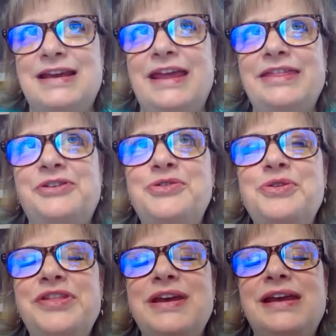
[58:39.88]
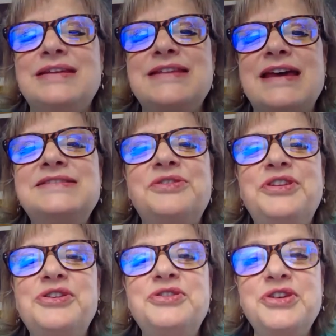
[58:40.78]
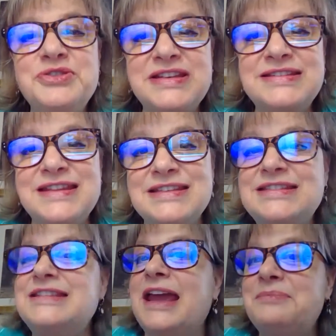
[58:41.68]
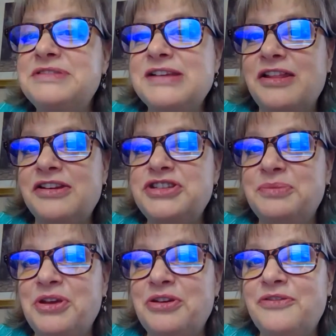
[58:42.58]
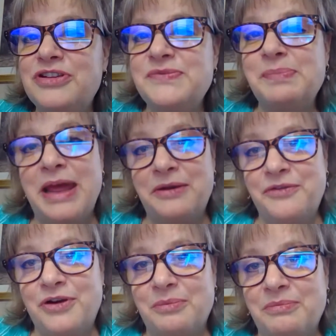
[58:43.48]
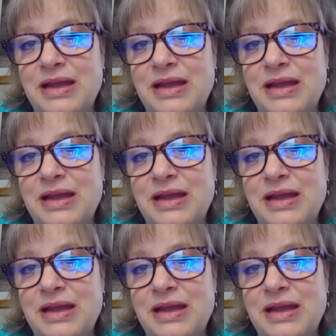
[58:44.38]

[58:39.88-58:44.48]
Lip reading: and the cool thing is SOU uses this same ScholarshipUniverse platform.